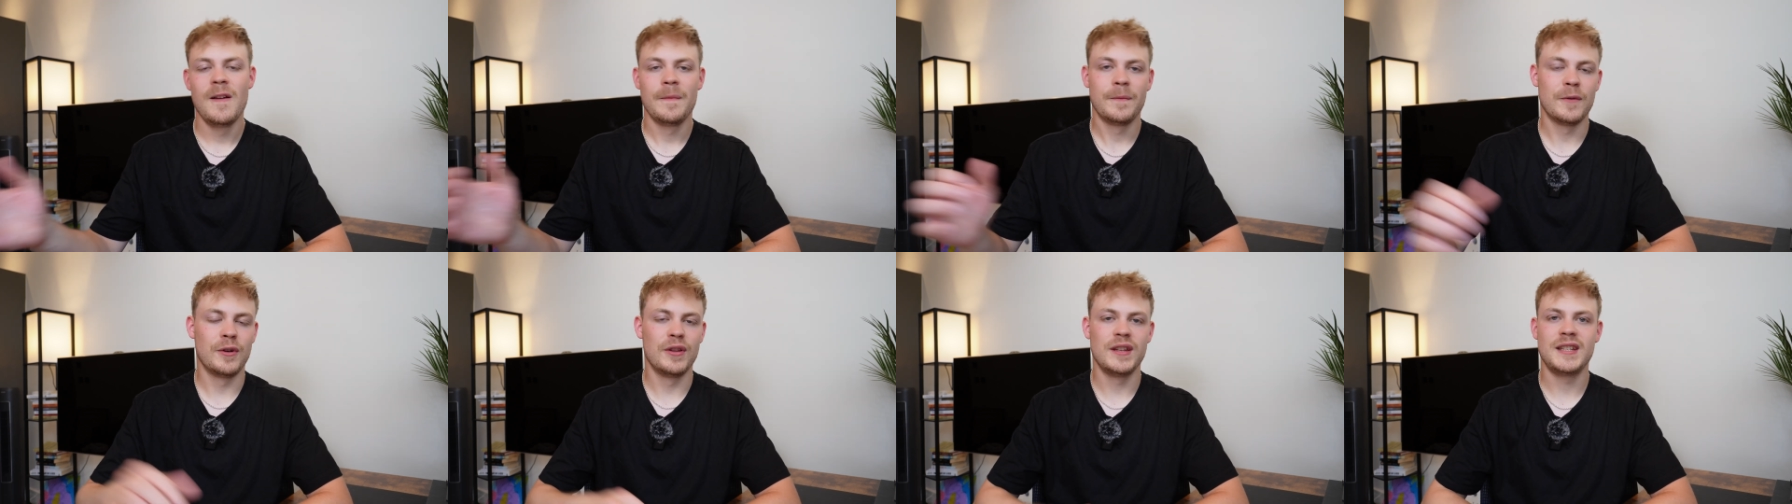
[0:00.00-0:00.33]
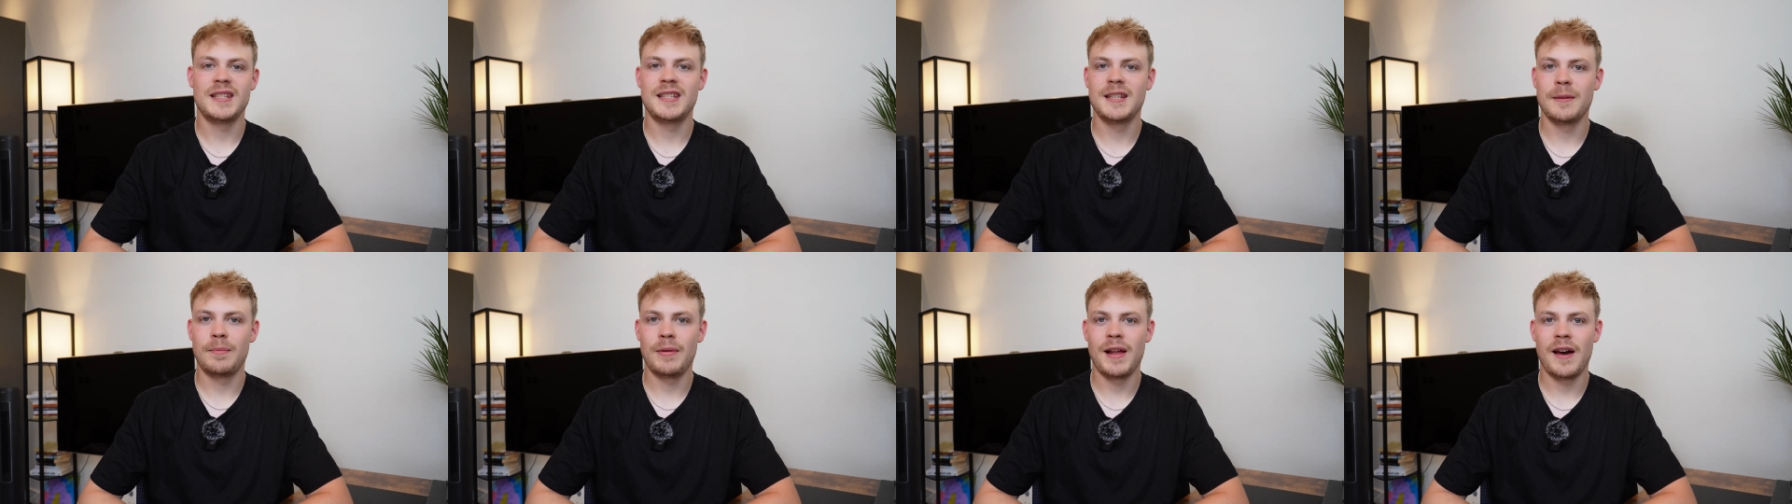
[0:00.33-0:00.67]
well, this
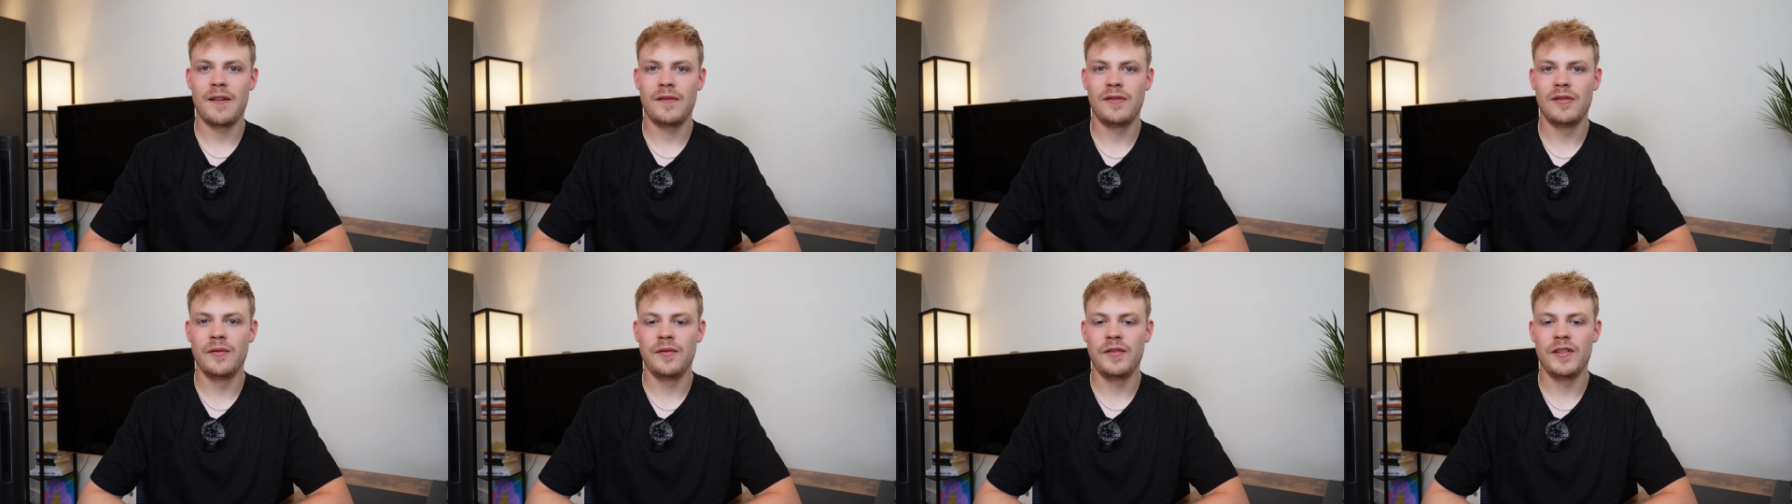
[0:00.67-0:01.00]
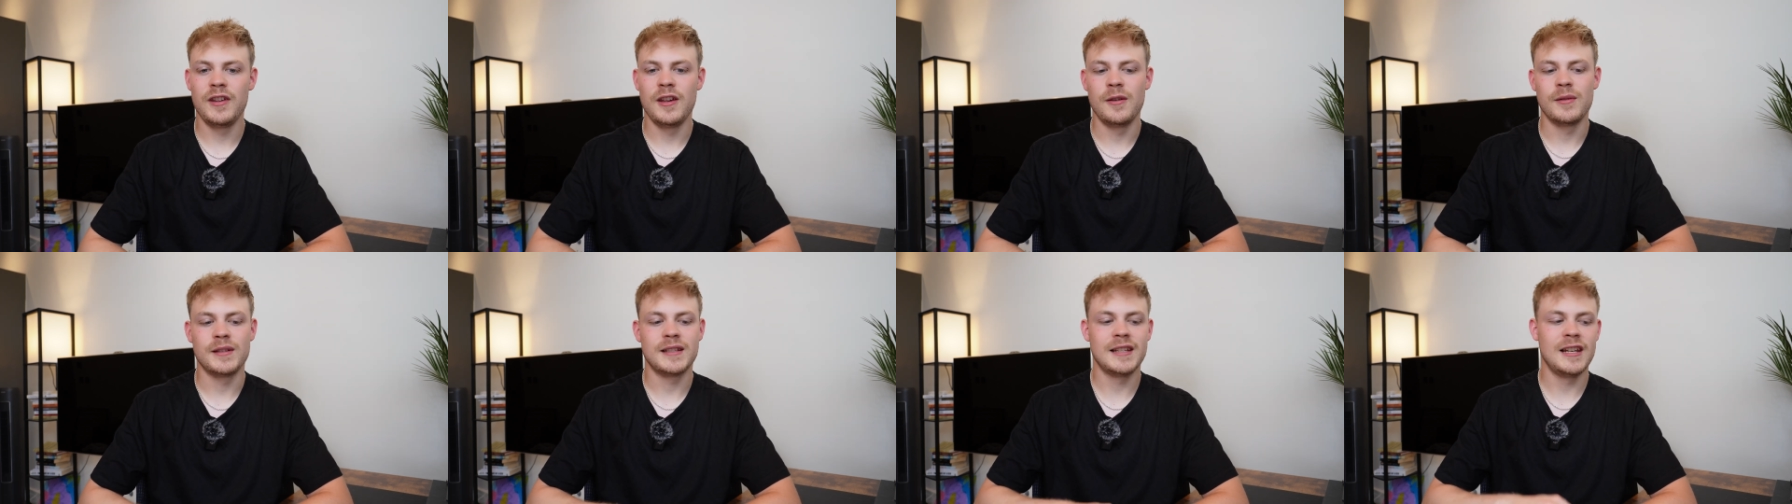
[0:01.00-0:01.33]
is the platform
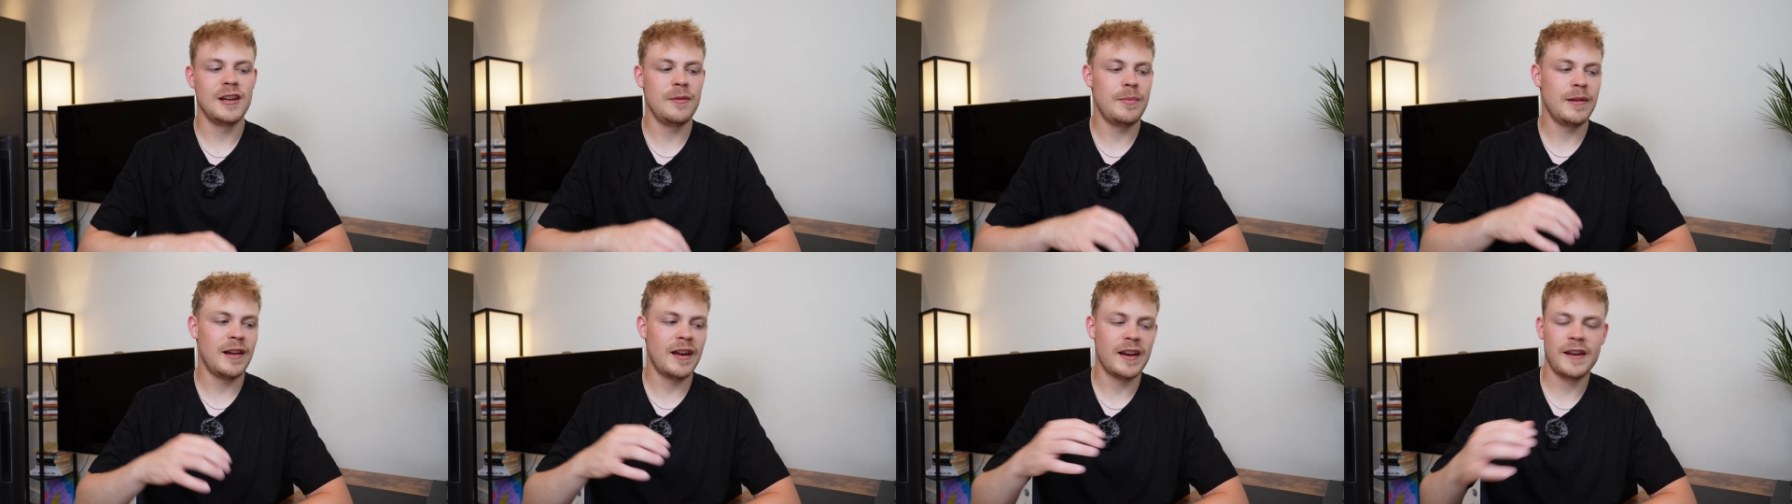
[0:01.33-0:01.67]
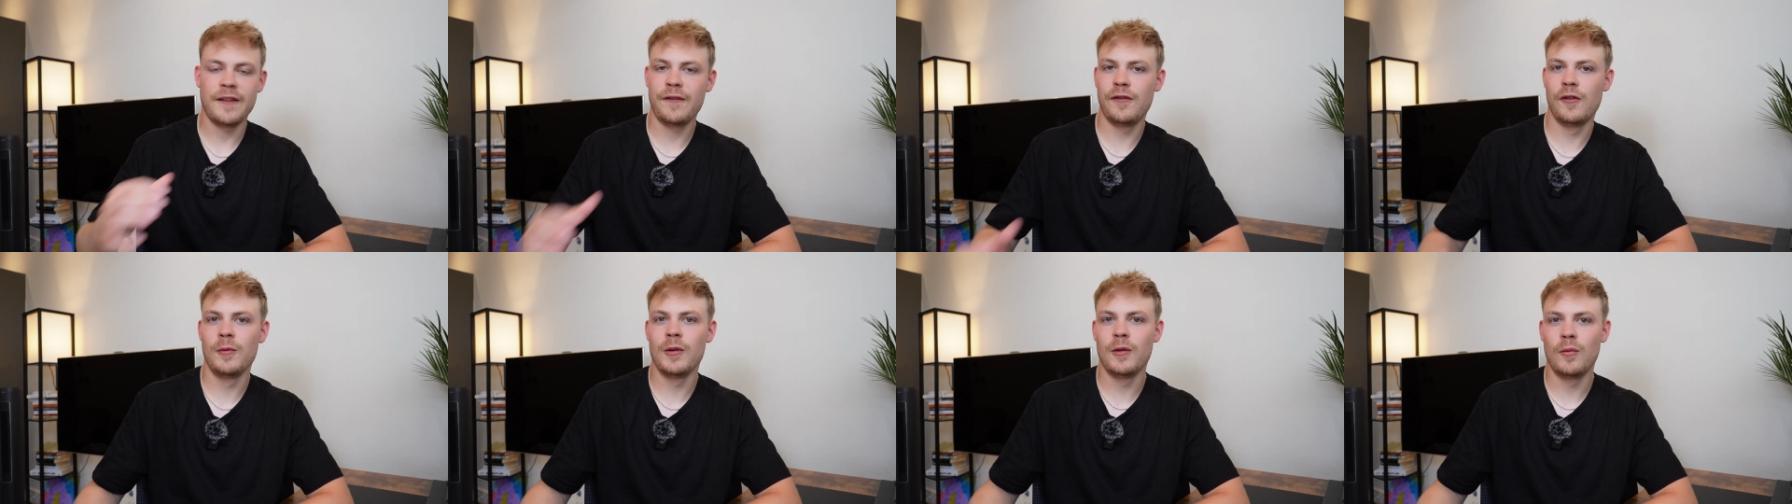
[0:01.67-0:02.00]
for you. It's a little bit like
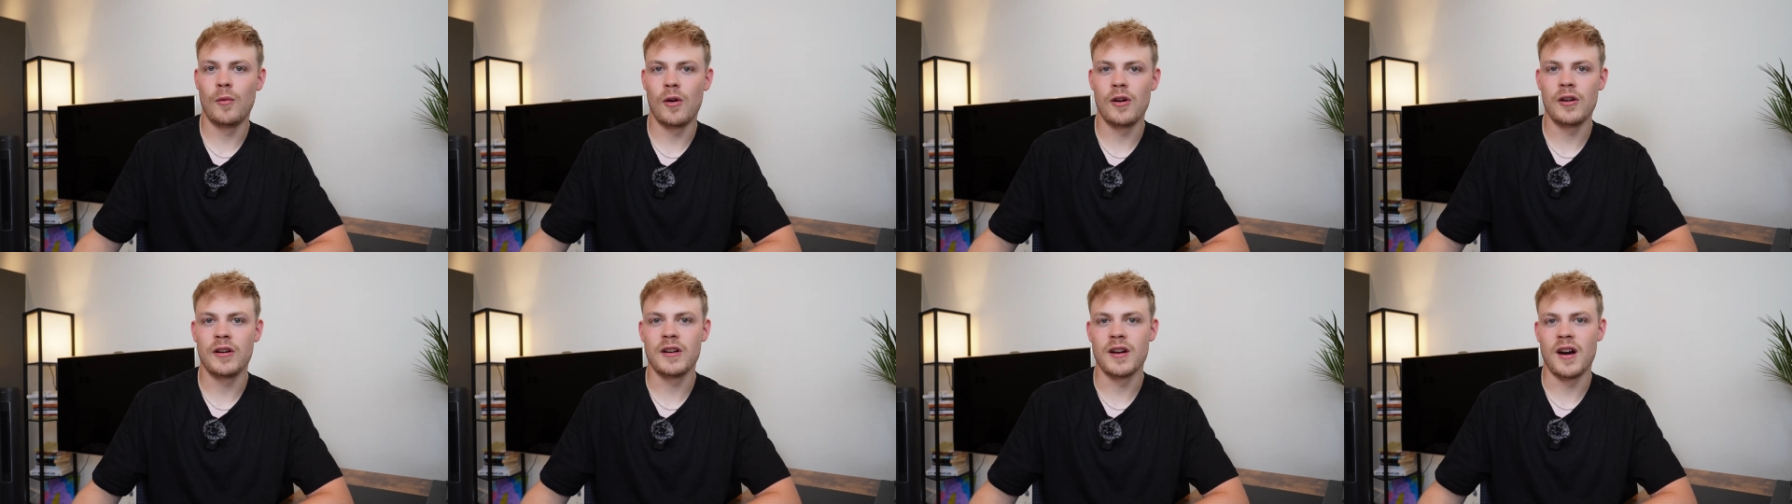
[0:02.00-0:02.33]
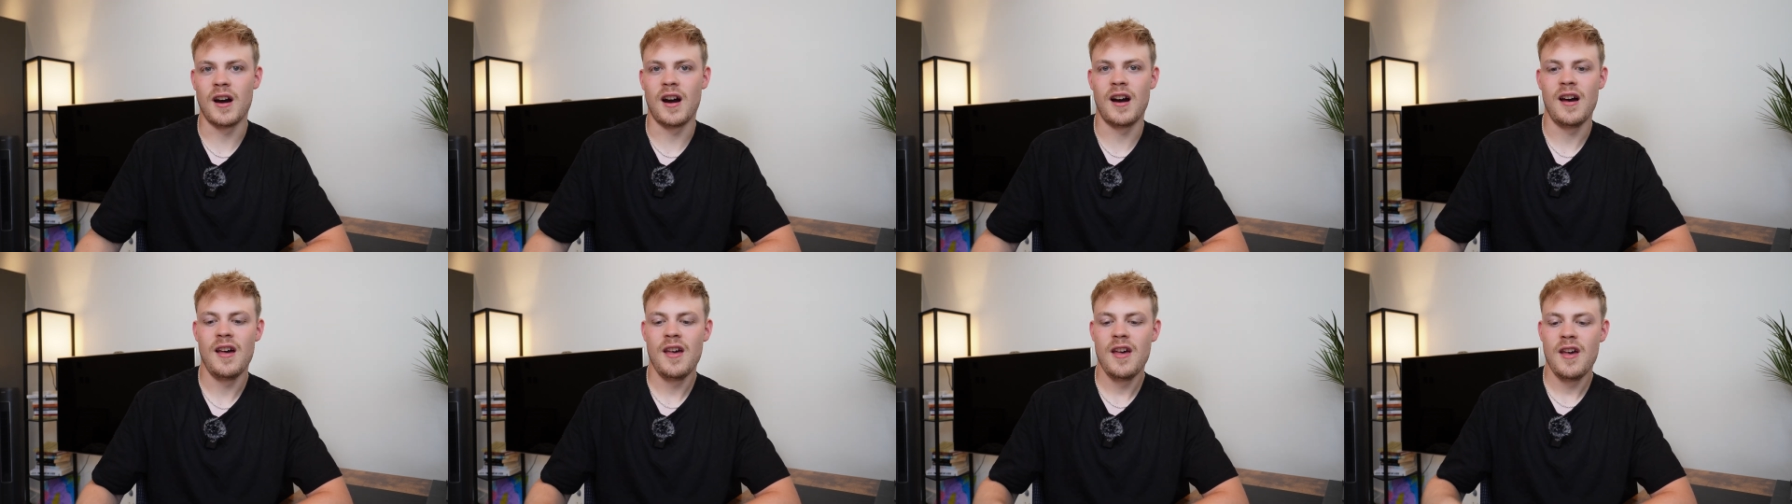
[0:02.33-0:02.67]
a Formula One
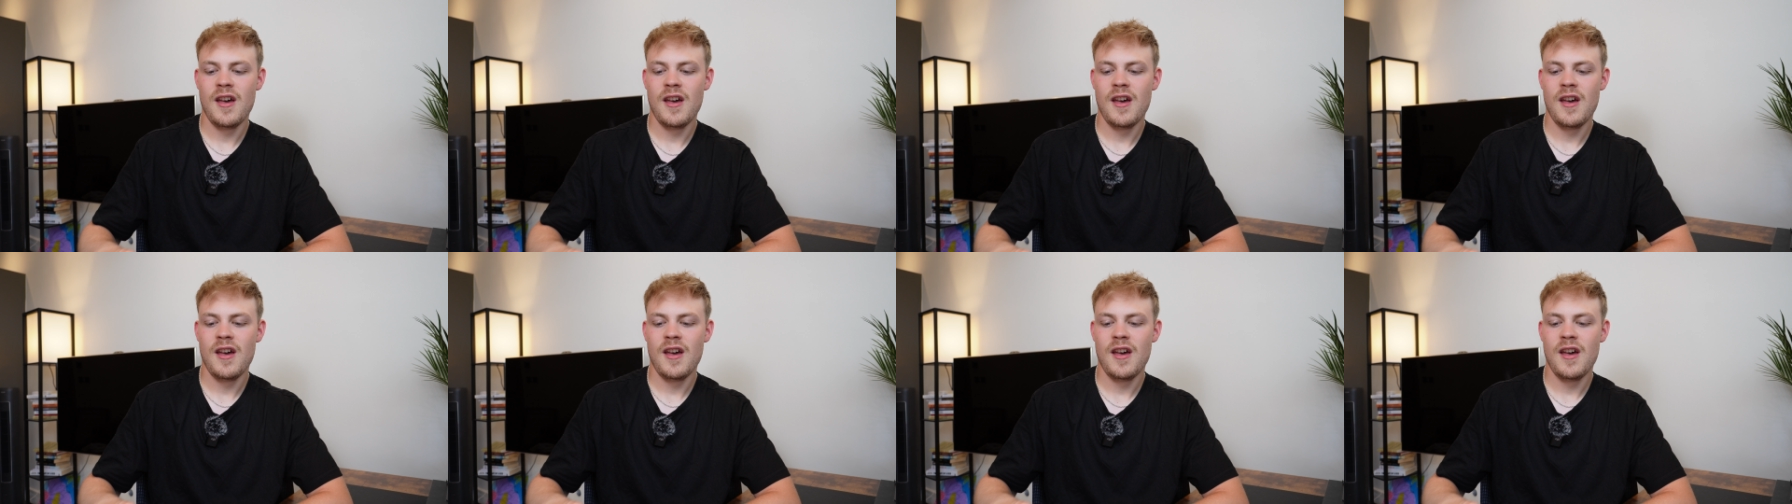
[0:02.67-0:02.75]
car.